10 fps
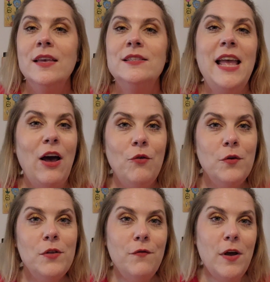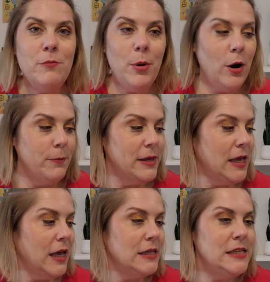Now for the fun part,
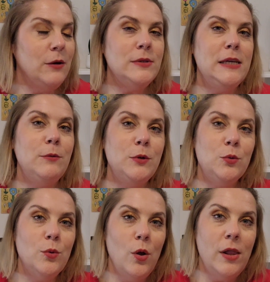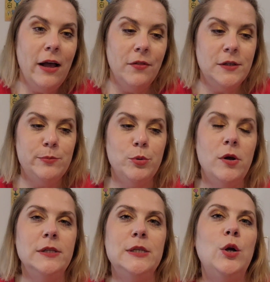because I was able to roll out this
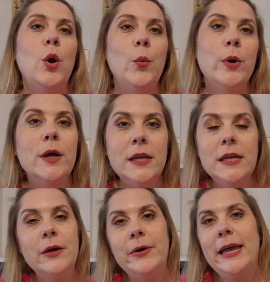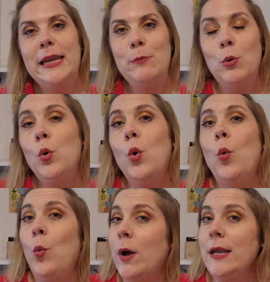bronzer, we're going to go ahead and pull
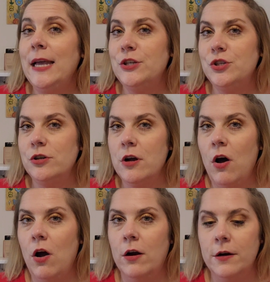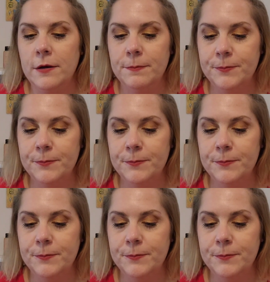one extra card.